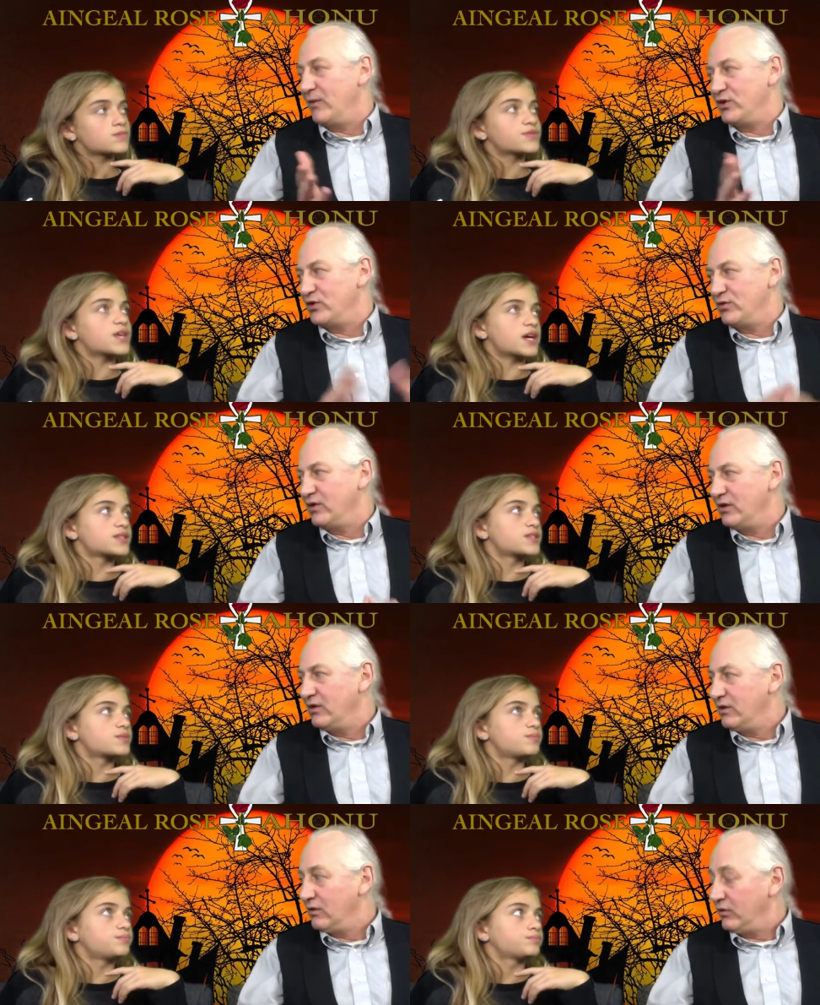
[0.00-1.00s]
Speaker 1: play with you?
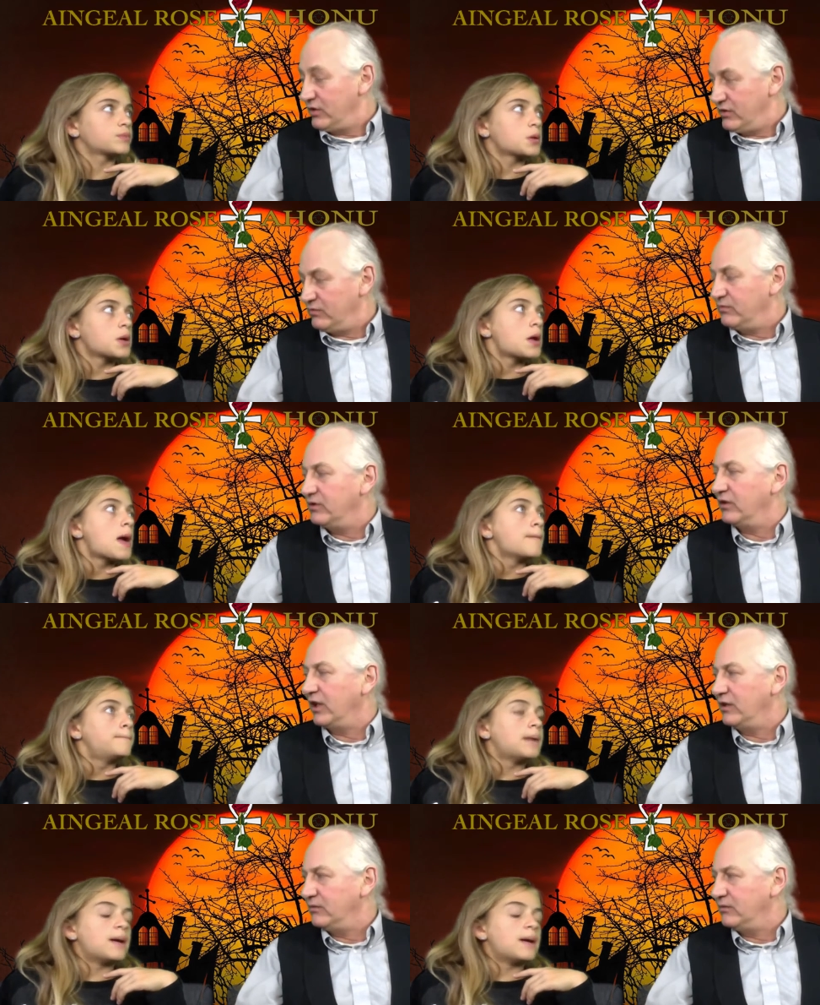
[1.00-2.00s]
Yes. Oh, you do.
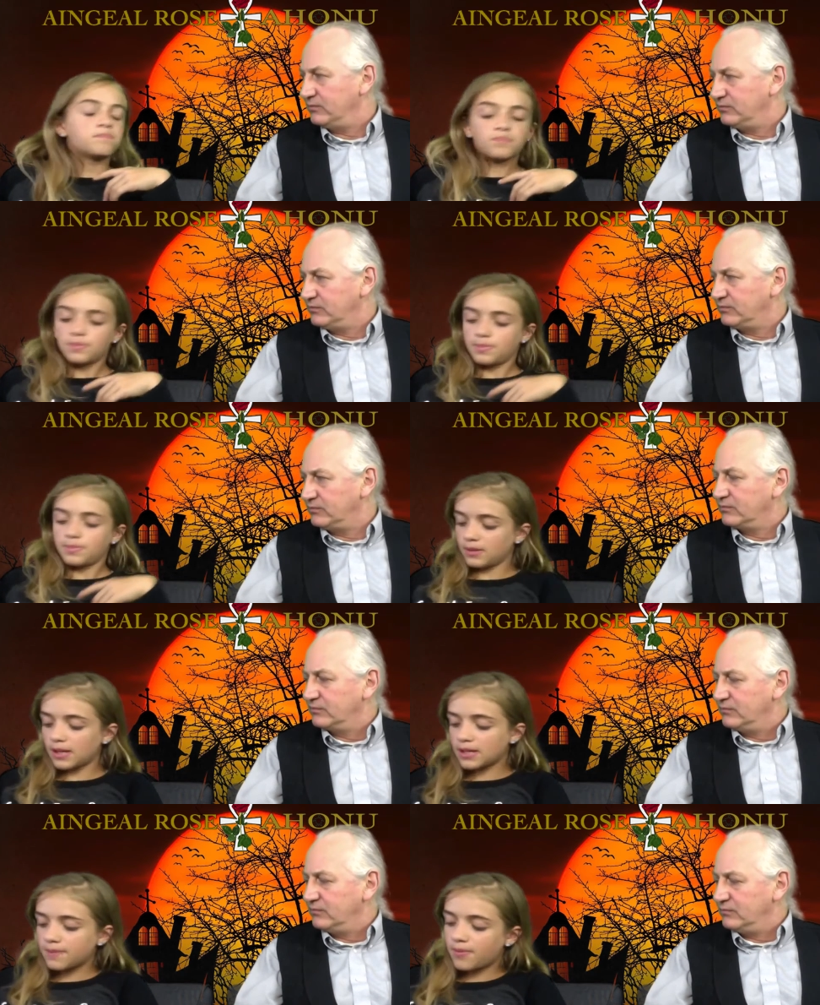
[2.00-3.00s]
Okay. But
Speaker 2: the
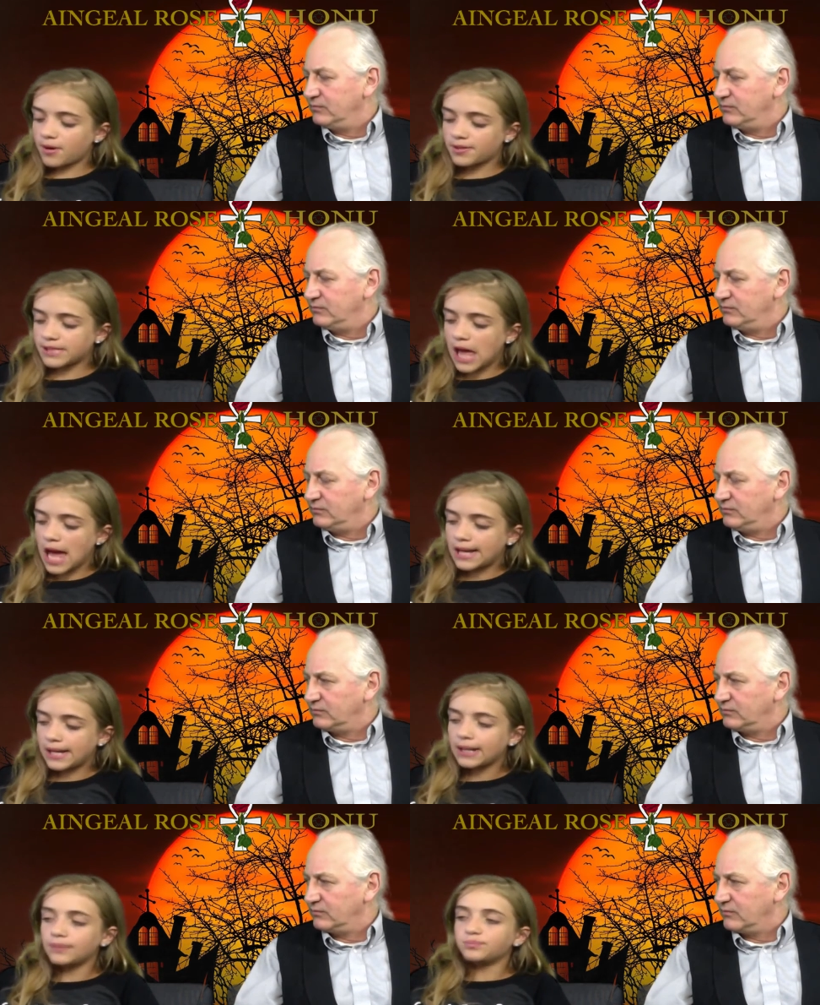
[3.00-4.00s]
lucky part is
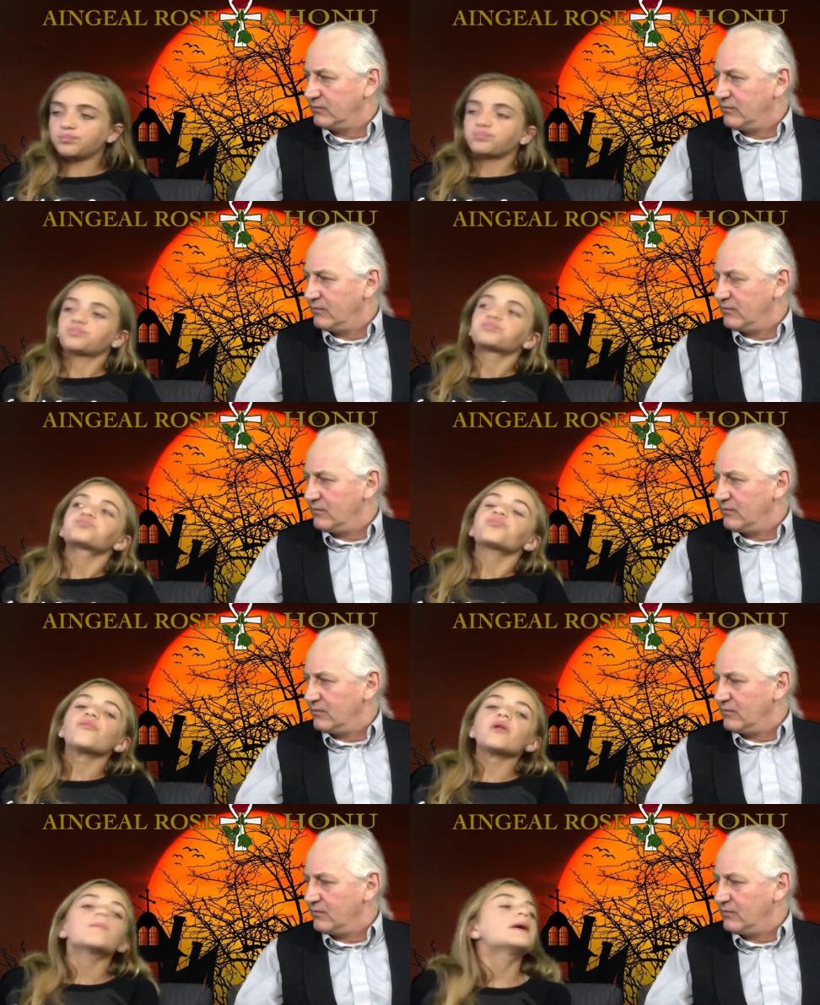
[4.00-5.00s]
that um,
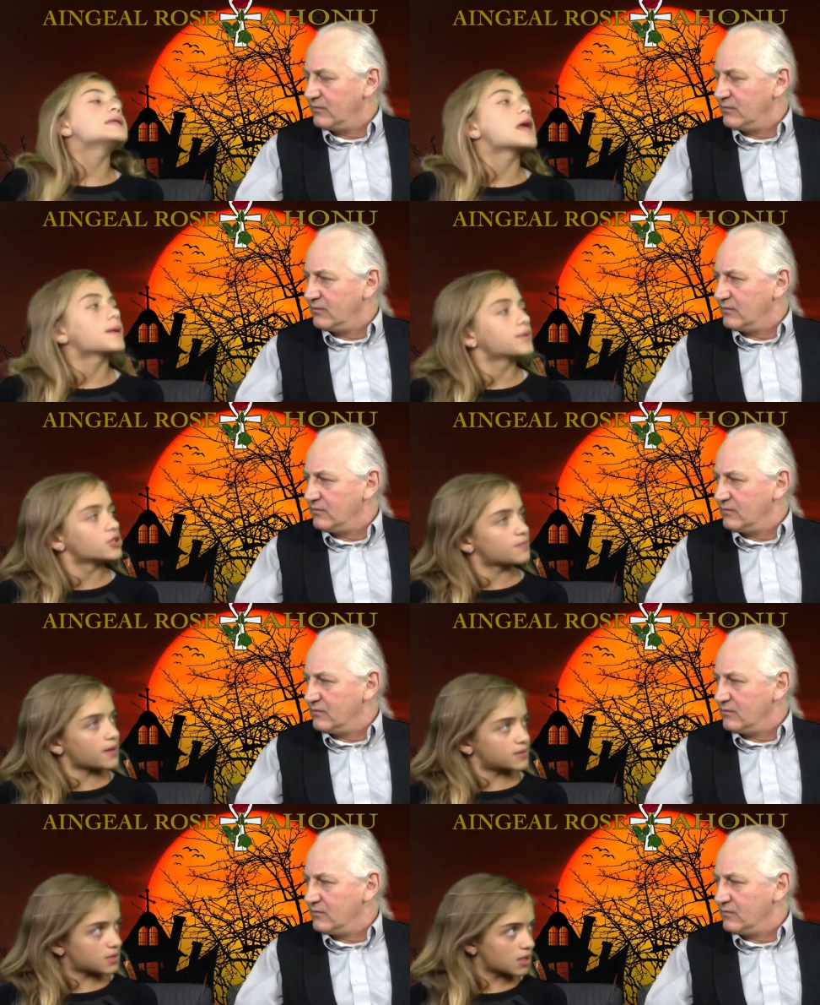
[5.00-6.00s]
my neighbors,
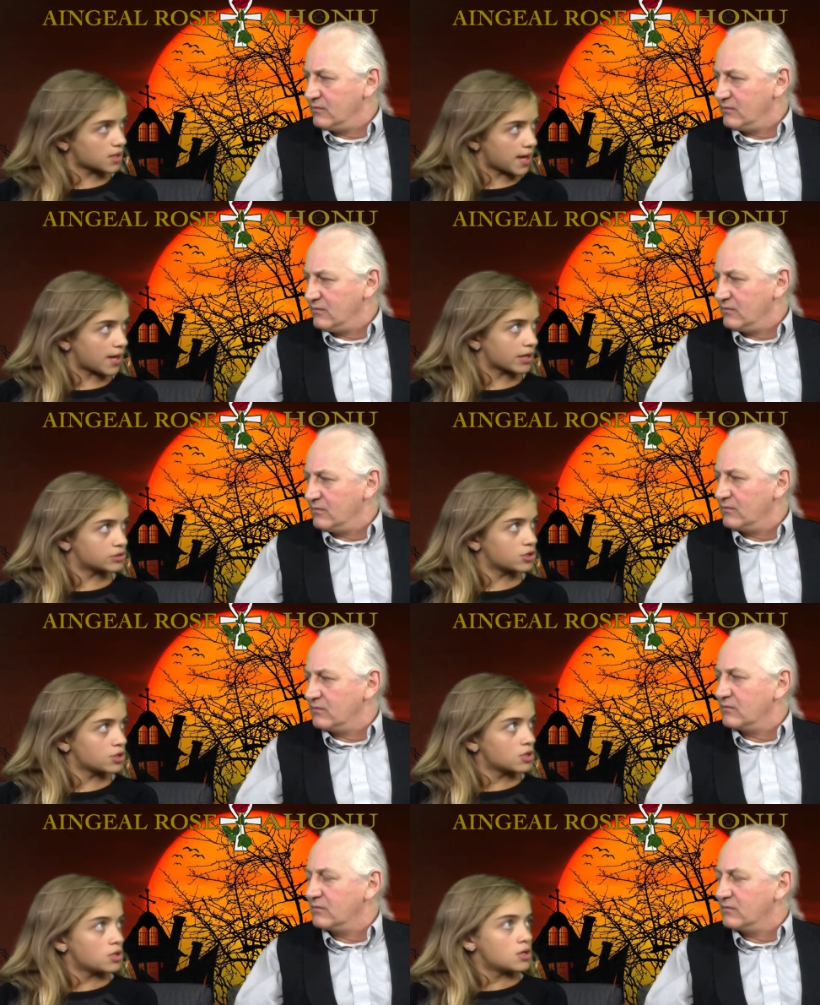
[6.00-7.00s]
Mason and
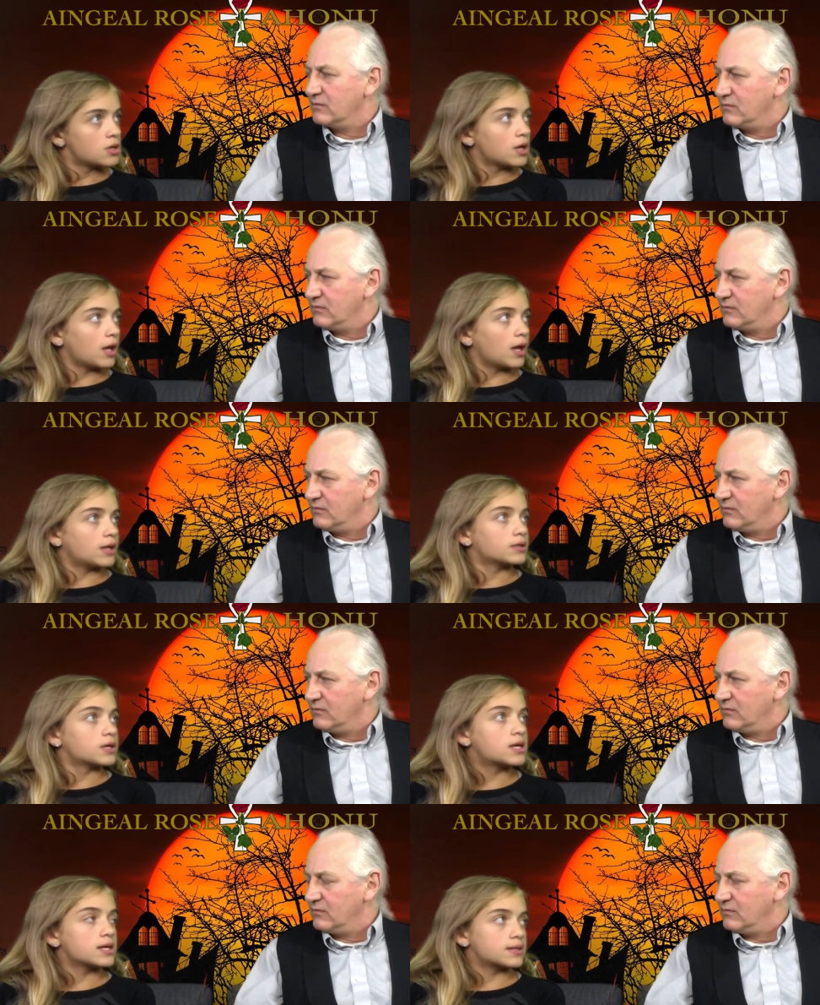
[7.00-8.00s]
Gage,
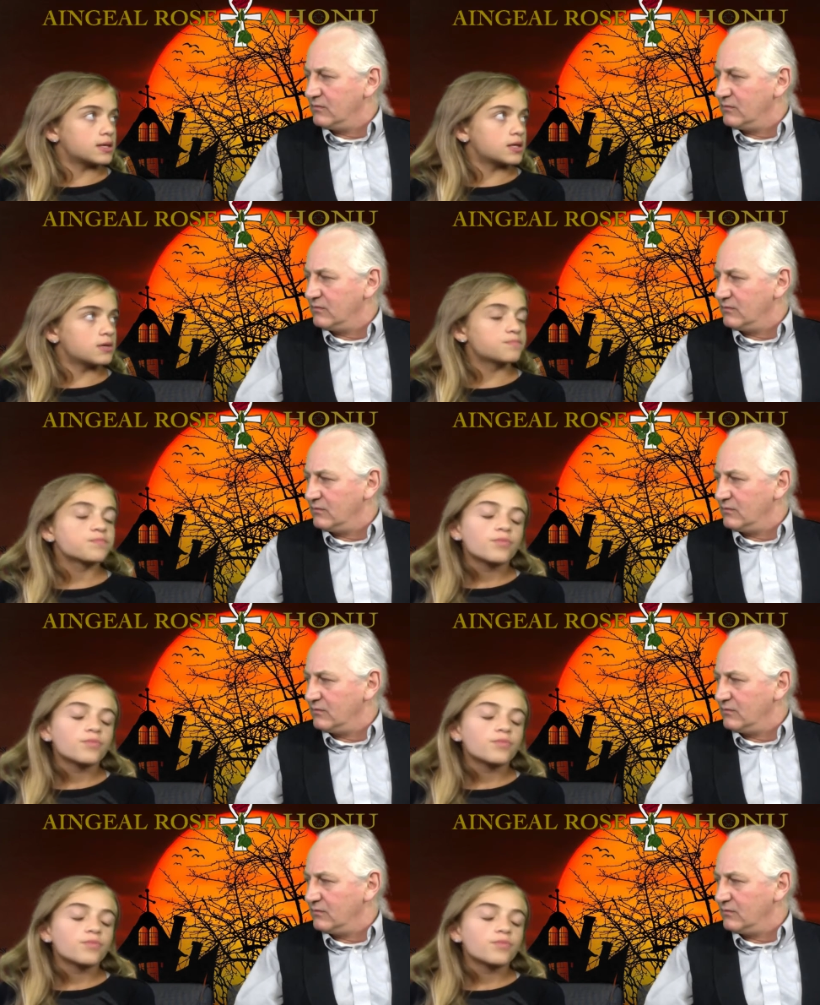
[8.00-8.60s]
and Kiki,